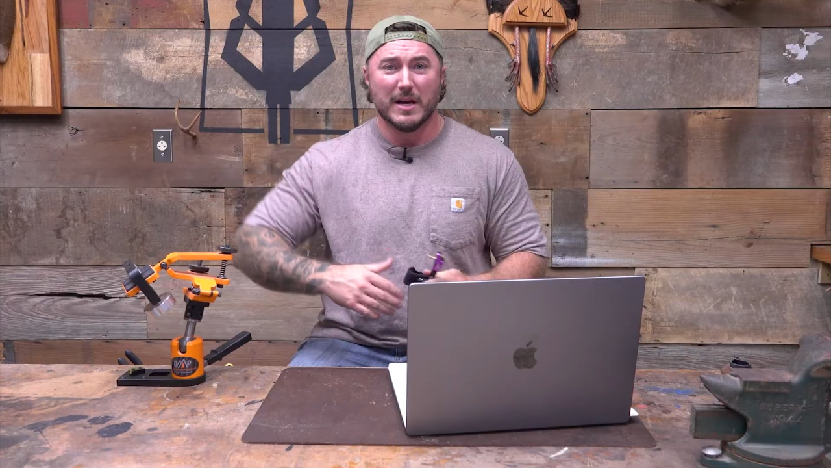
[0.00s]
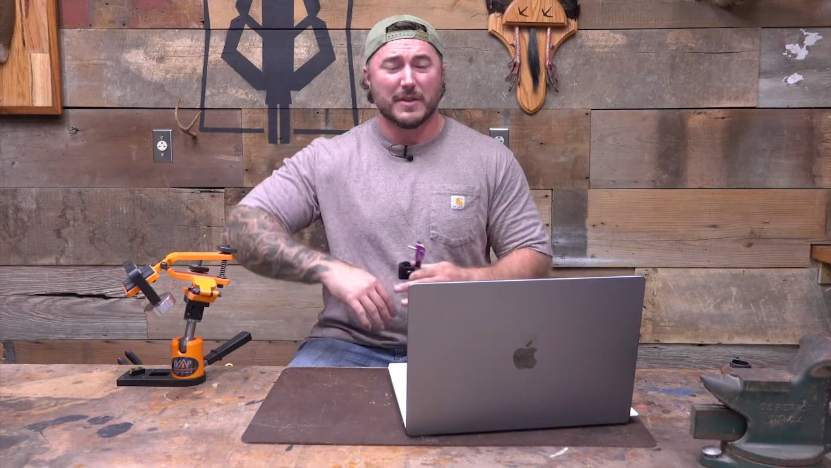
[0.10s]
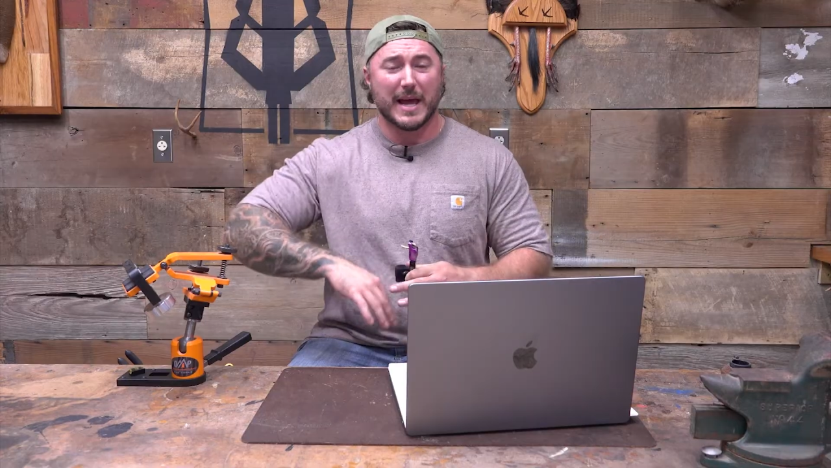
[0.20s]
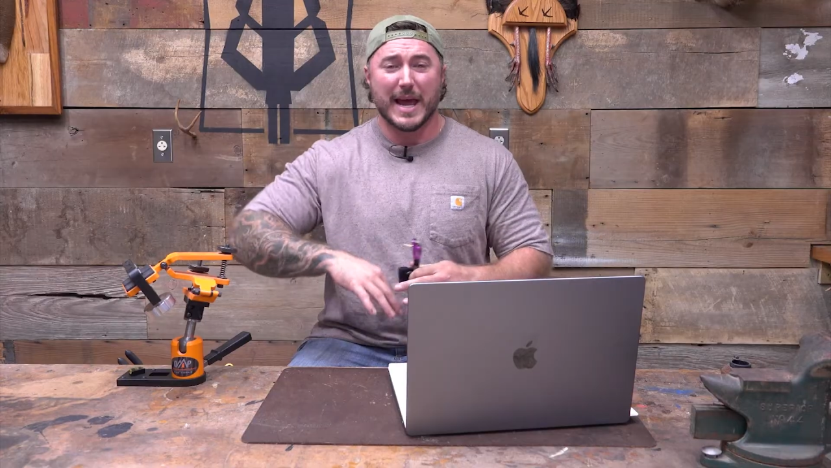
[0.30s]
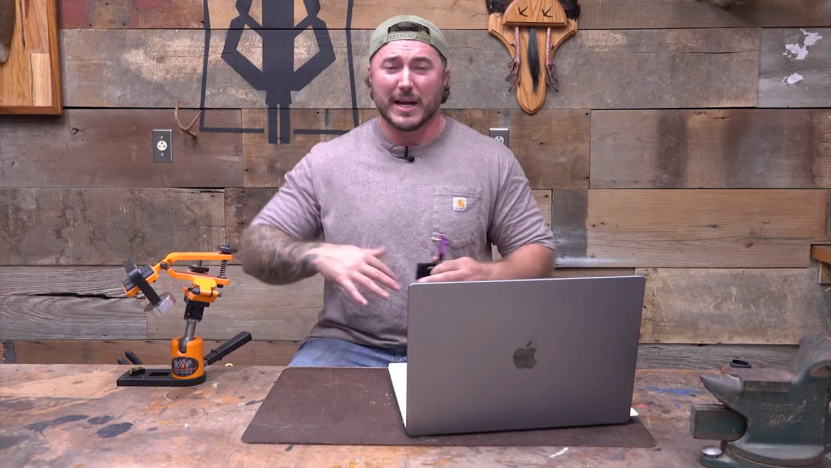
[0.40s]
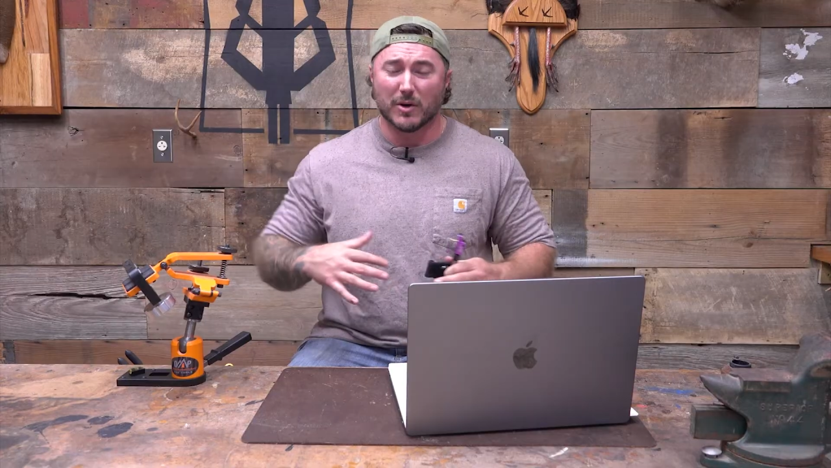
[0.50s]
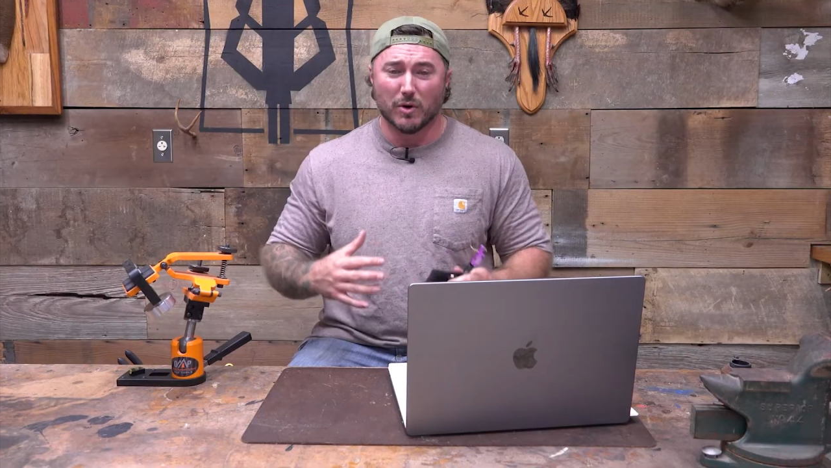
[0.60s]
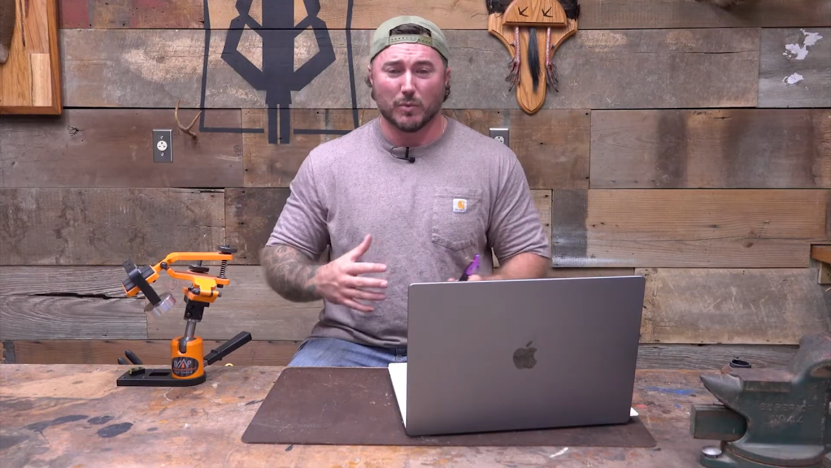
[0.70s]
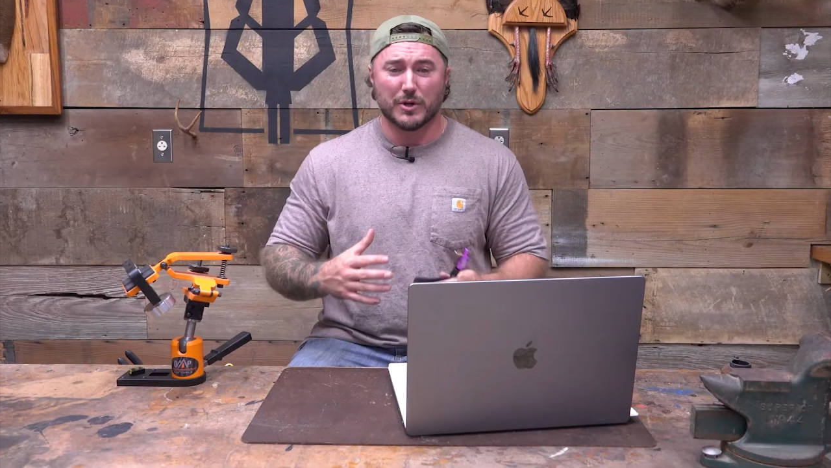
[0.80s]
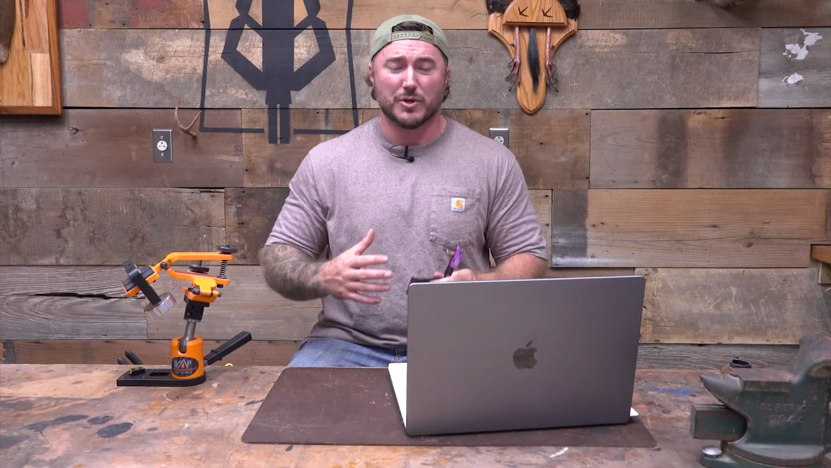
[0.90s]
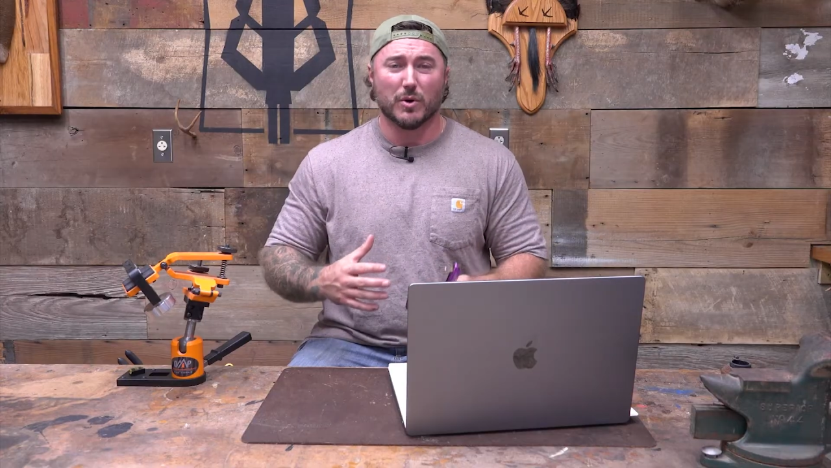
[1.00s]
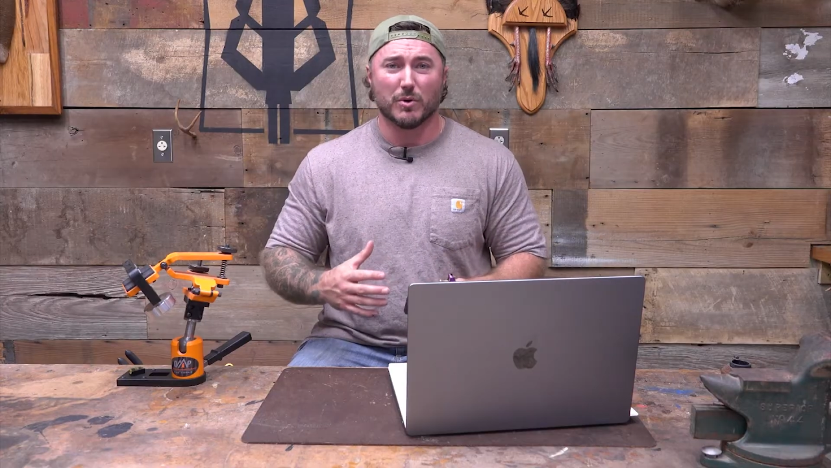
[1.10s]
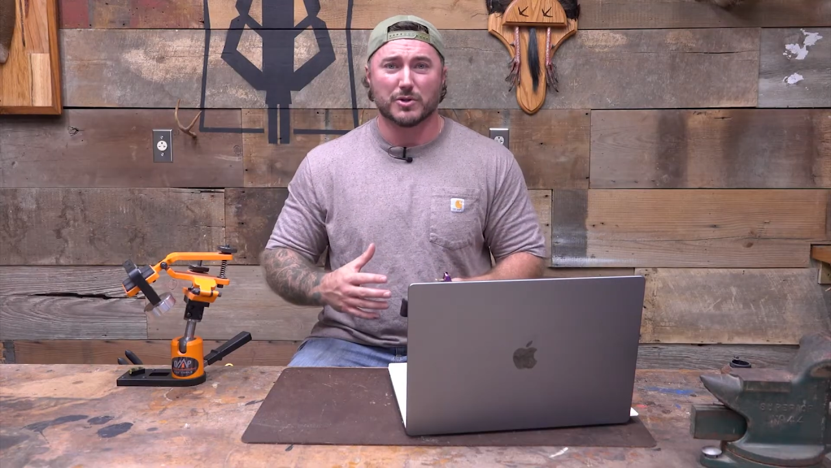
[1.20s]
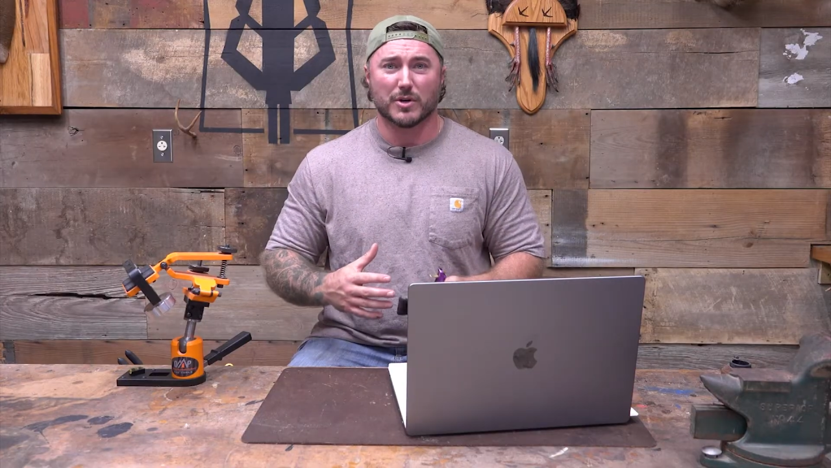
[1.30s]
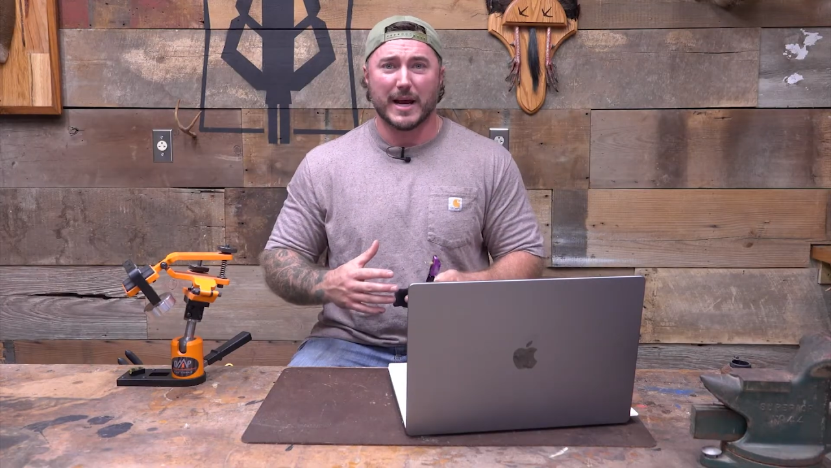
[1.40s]
the angle at which you
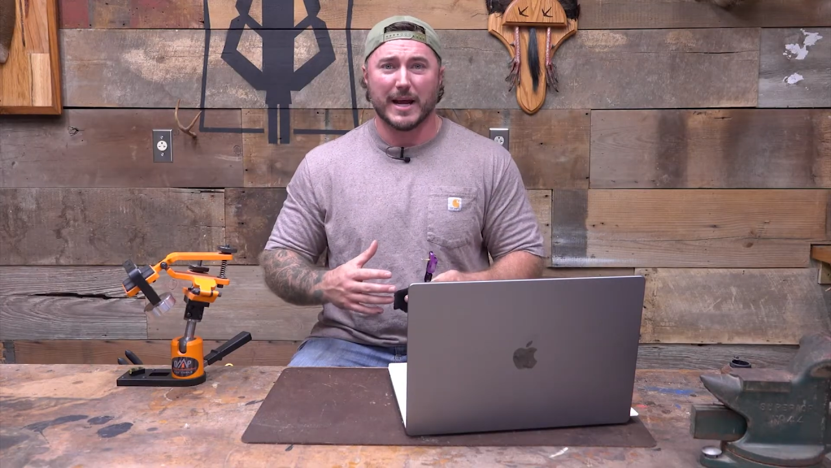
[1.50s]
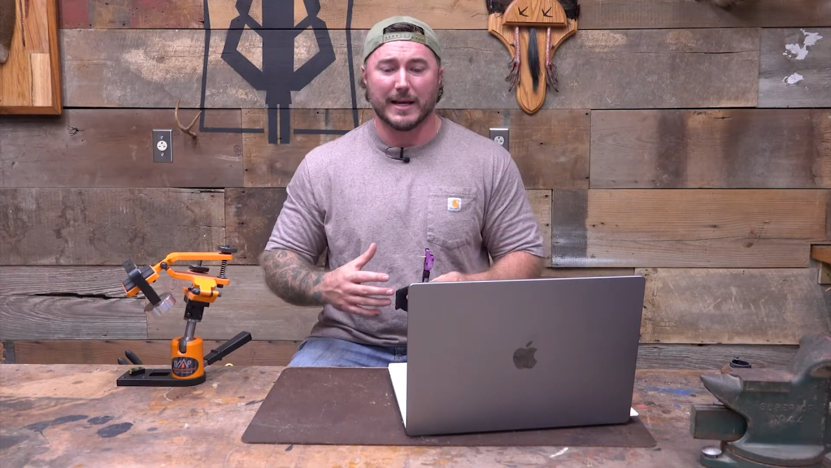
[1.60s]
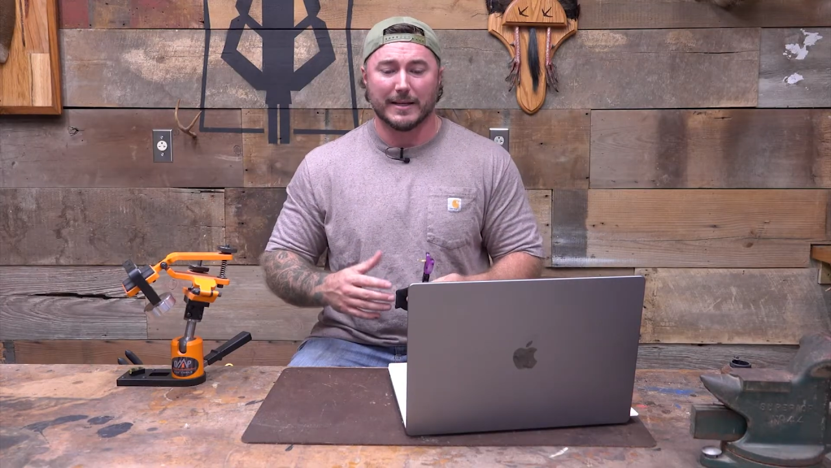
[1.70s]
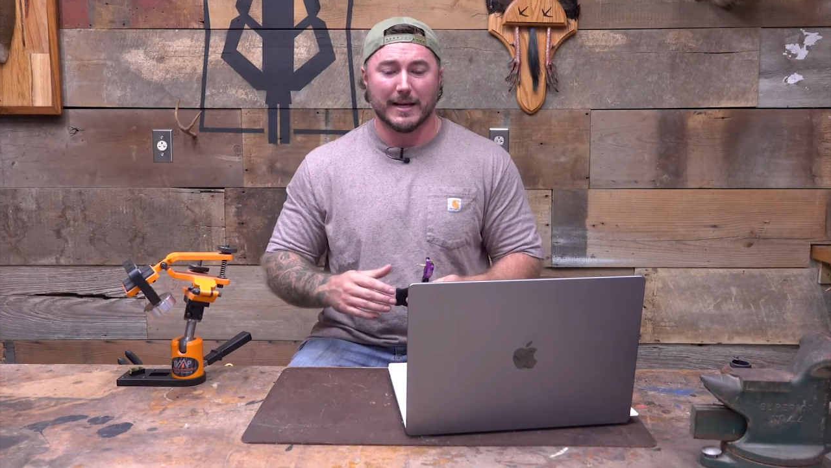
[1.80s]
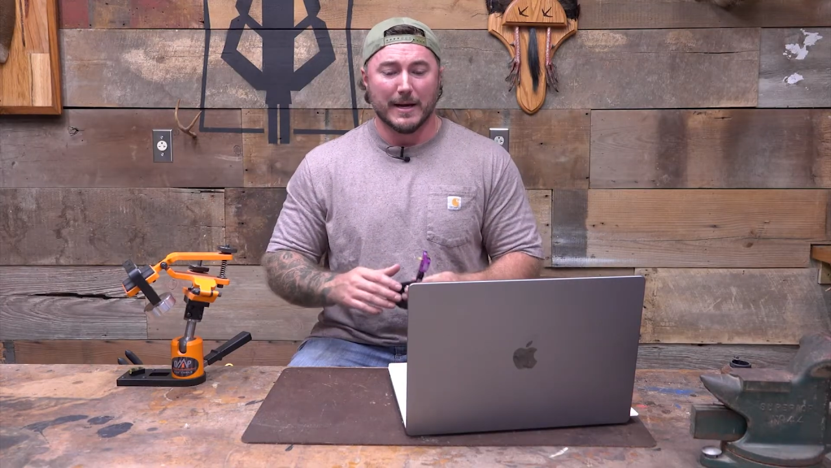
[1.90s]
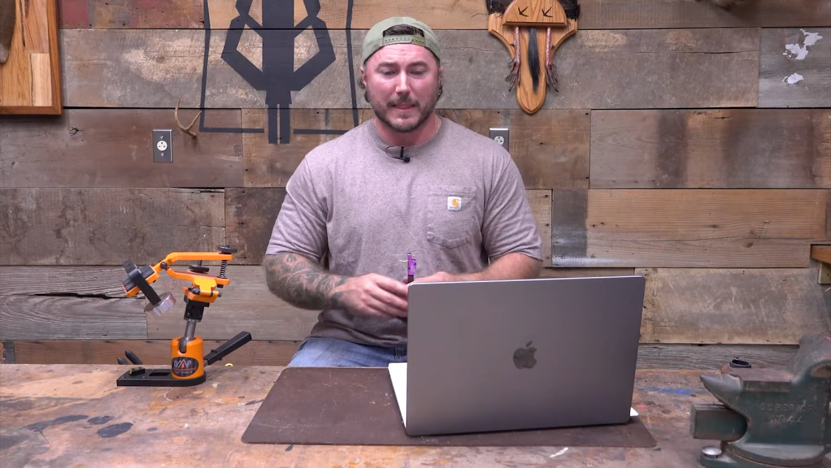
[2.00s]
hold your hand.